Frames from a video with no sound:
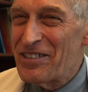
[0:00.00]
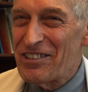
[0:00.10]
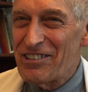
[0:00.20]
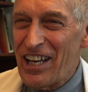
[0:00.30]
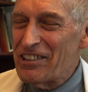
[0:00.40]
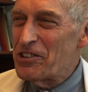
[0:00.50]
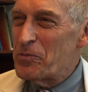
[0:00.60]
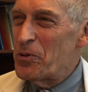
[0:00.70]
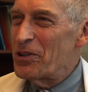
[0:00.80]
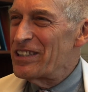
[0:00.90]

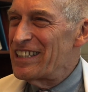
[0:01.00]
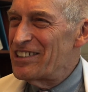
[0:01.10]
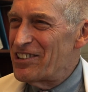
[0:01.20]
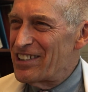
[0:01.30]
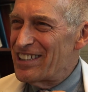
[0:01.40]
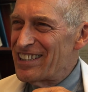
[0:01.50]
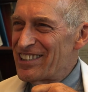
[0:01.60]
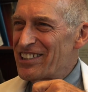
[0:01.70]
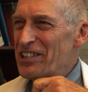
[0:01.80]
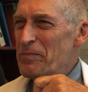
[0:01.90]
cyclosporine into the
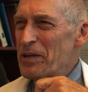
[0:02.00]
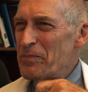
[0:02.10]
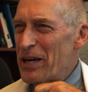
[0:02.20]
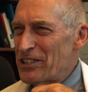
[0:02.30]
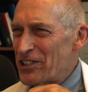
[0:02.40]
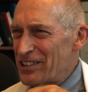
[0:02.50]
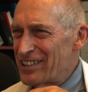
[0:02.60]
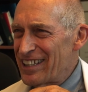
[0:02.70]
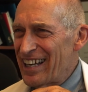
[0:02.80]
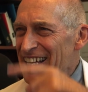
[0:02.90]
sleeping patient,
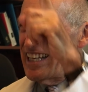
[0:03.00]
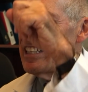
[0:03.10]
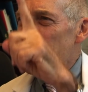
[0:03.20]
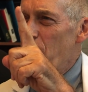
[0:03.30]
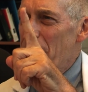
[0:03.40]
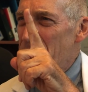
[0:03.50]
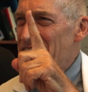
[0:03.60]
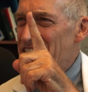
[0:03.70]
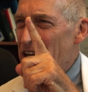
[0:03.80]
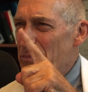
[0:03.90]
and they'd get one
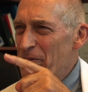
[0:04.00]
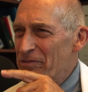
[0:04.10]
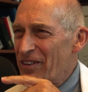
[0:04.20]
blood sample.